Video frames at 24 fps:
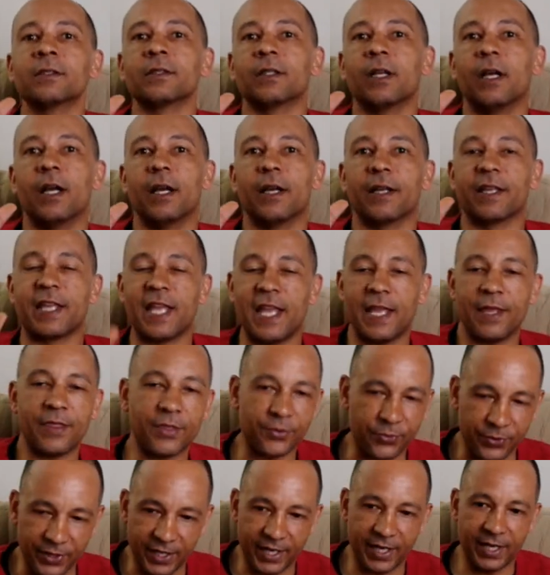
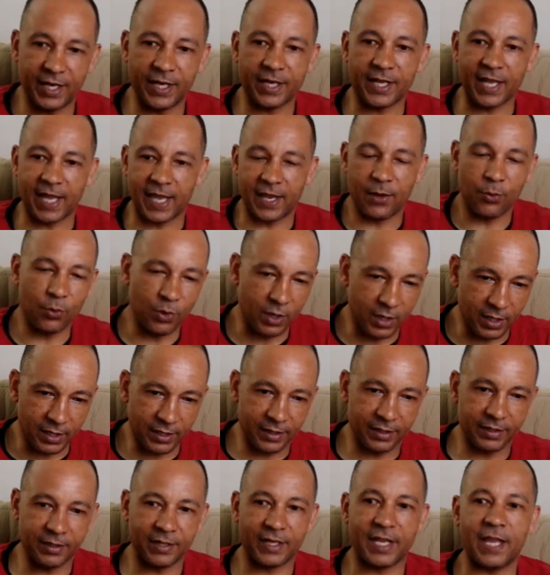K3,
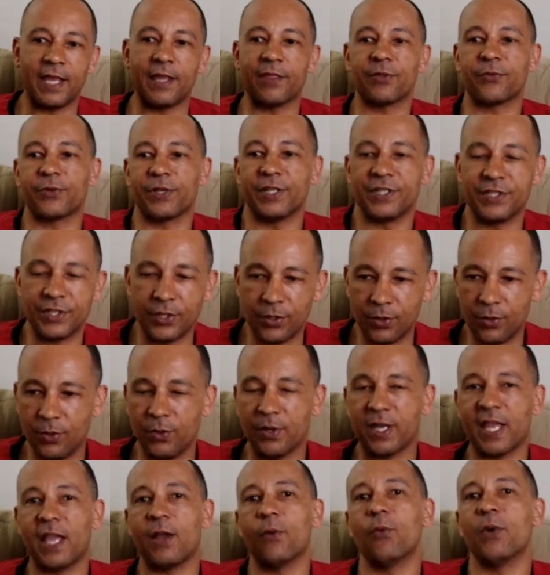K1, K32,
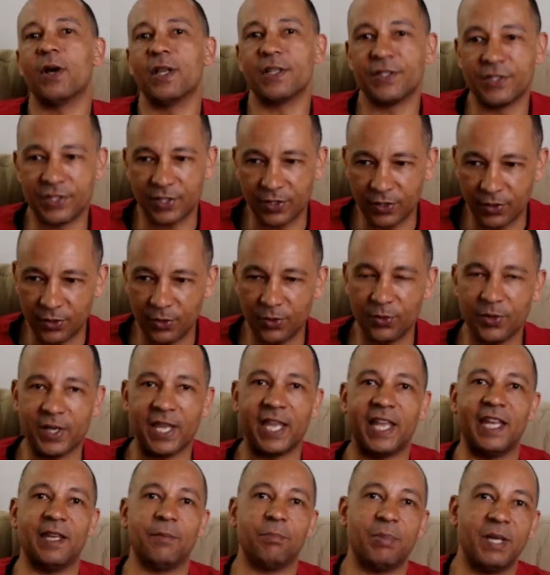K12,
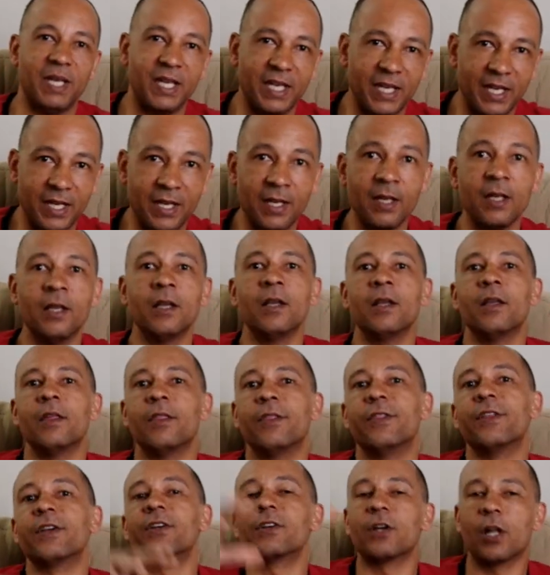KP,
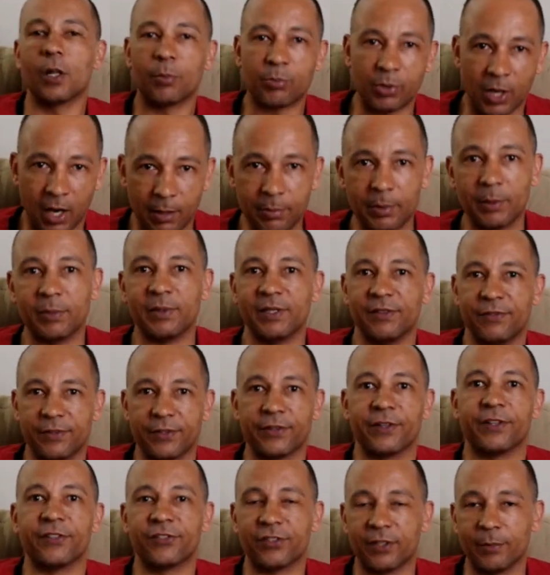they're all probably
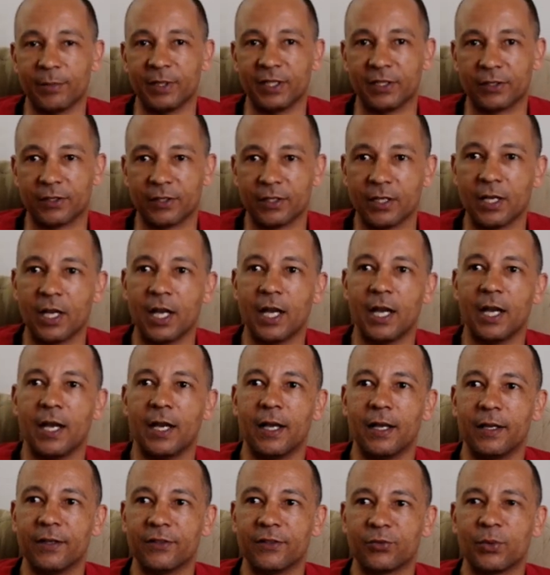very similar,
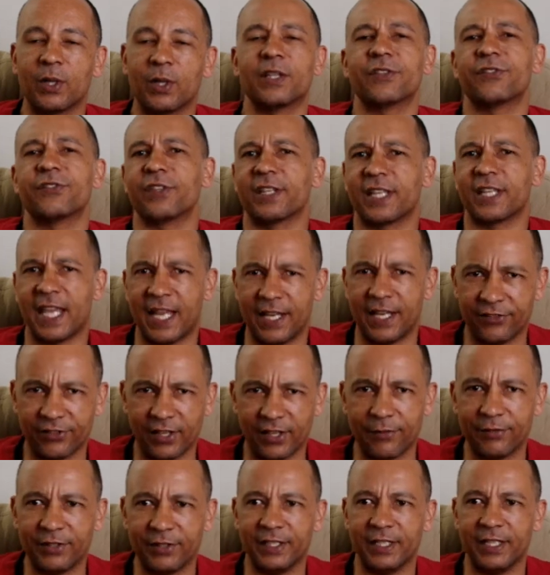as well as the
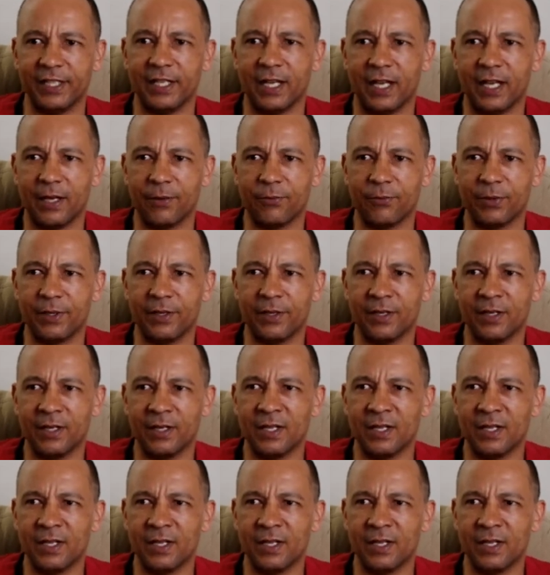K70. I would,